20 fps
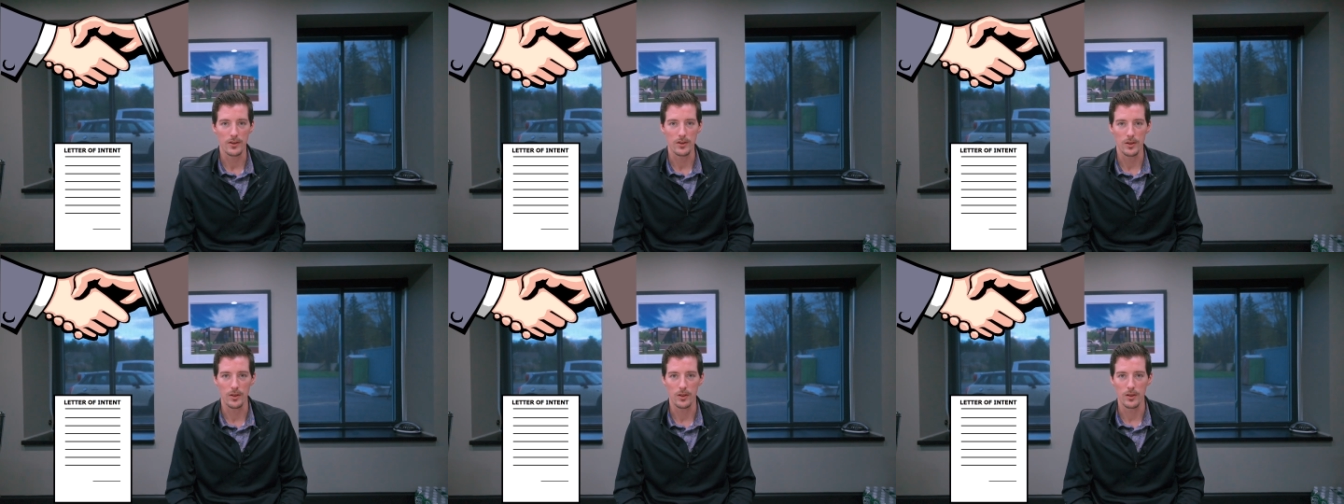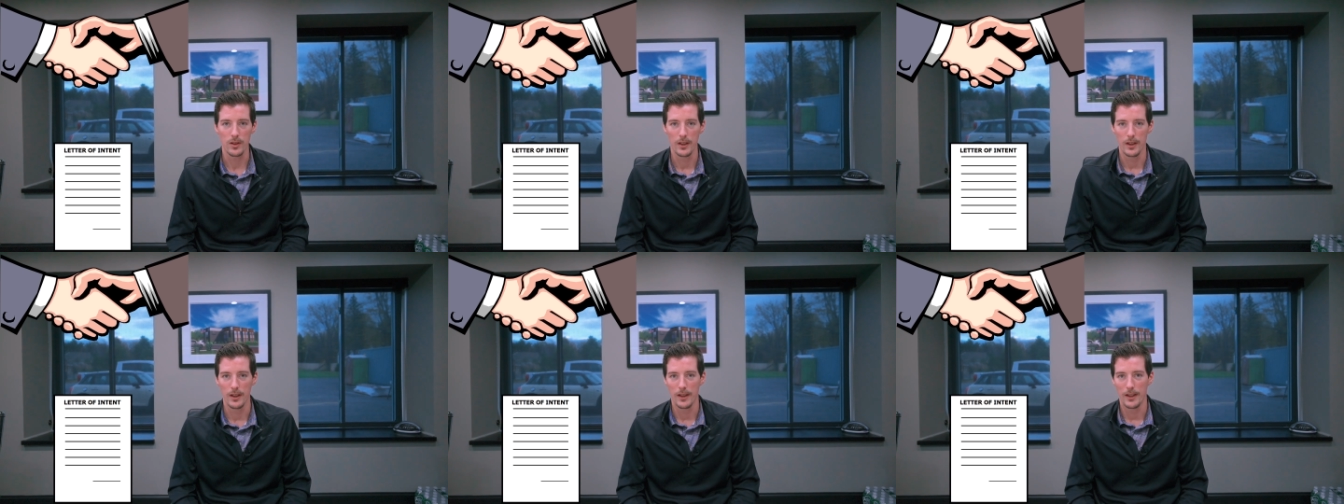
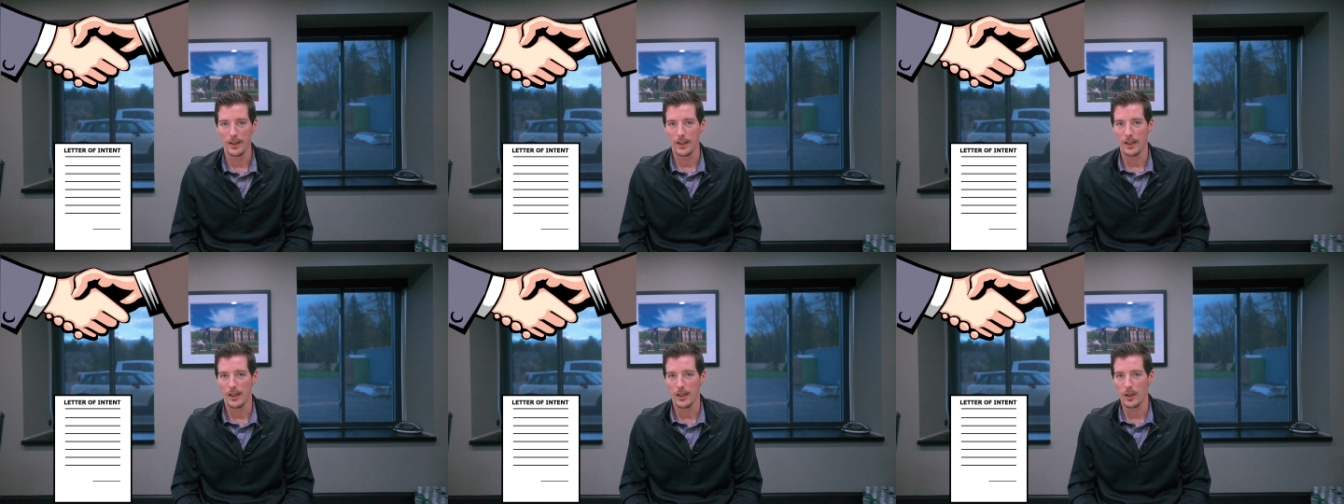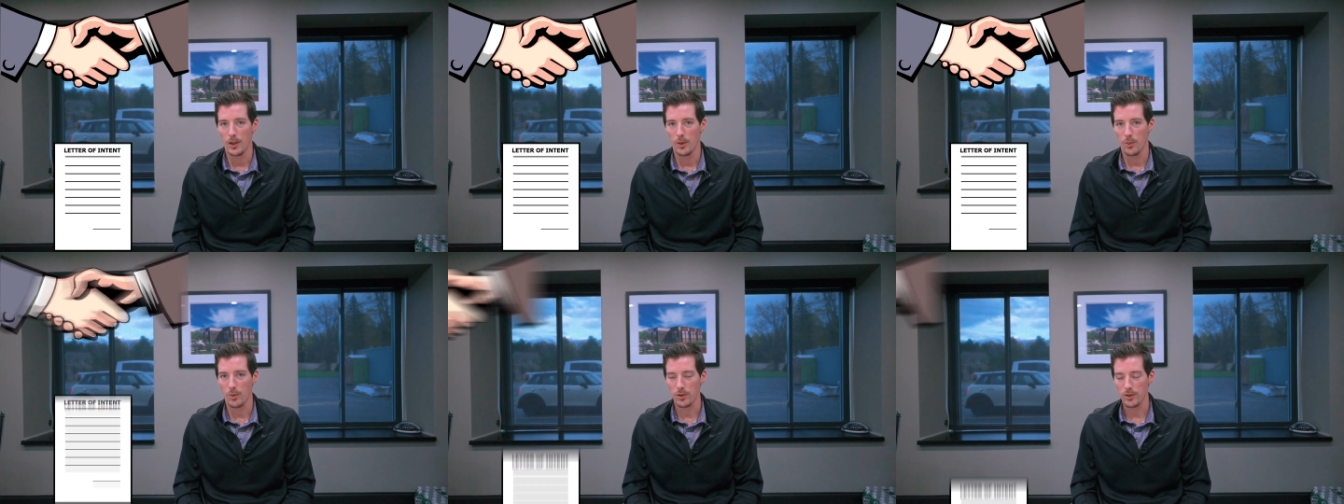So
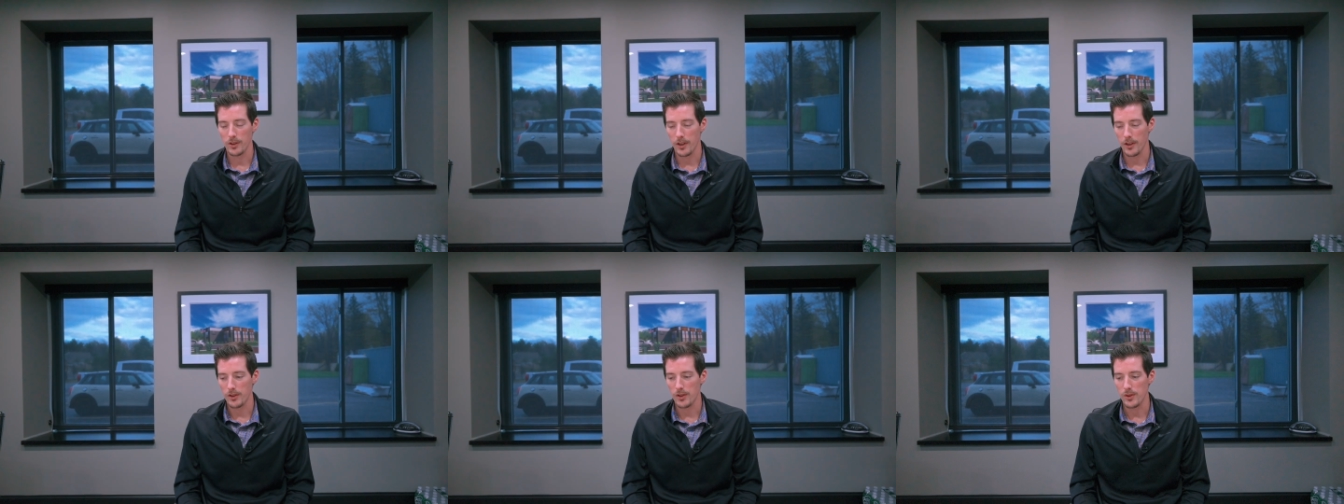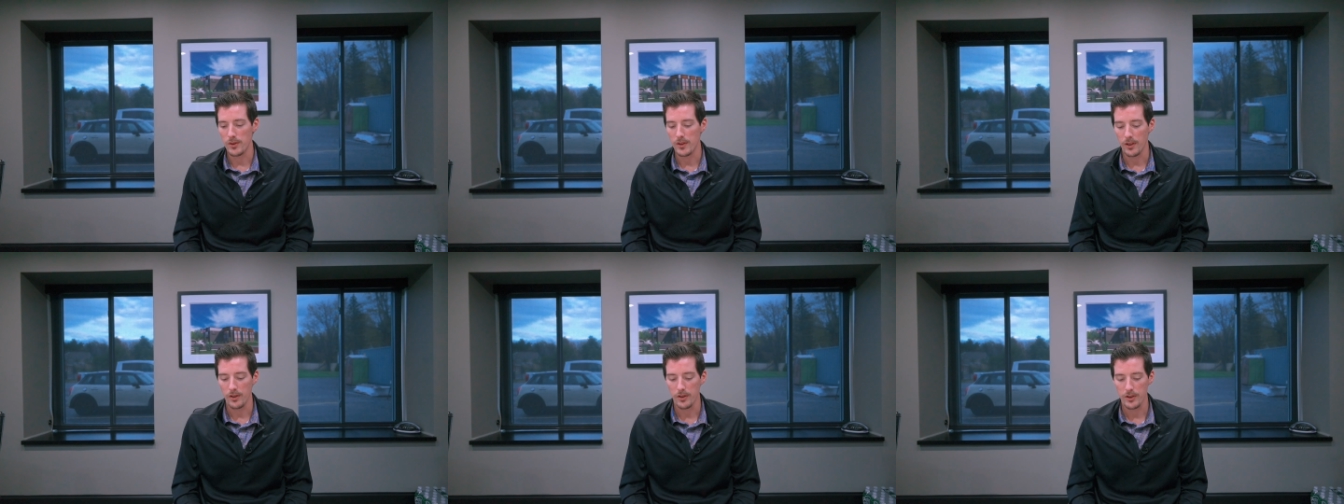we'll start due
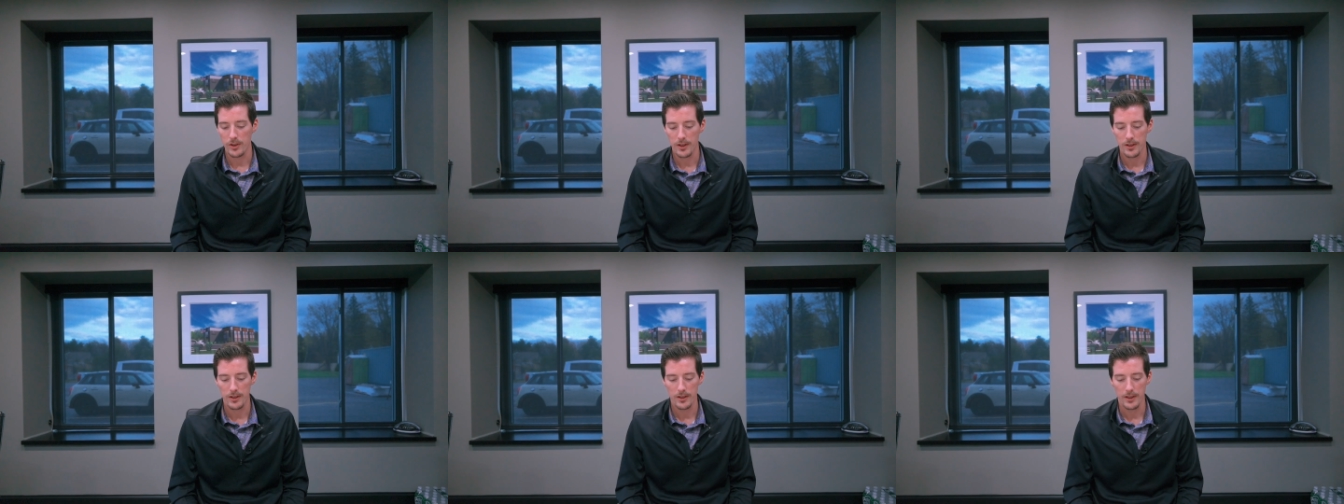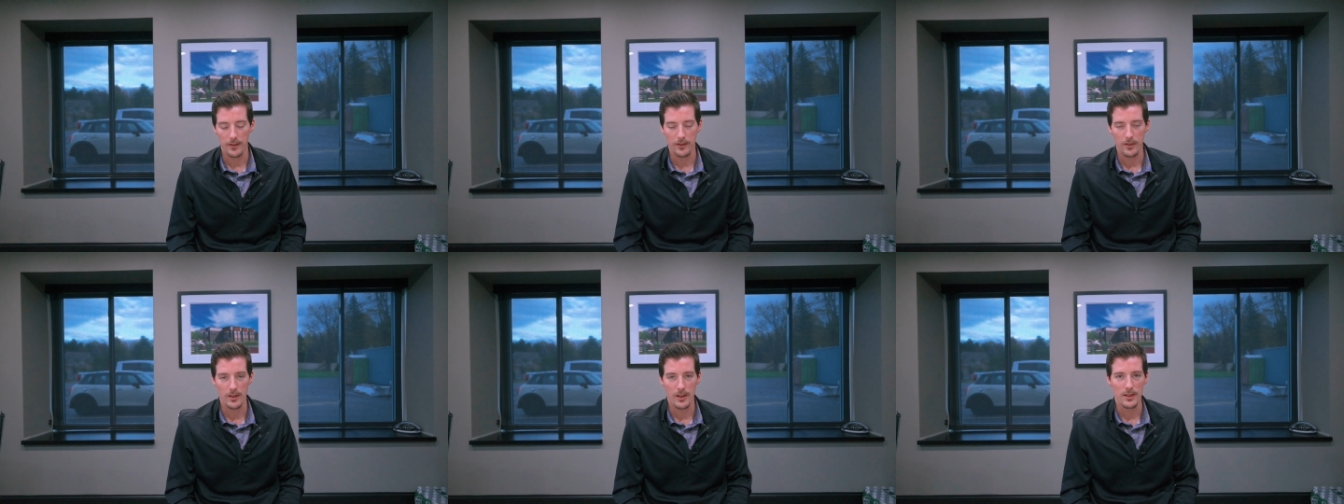diligence after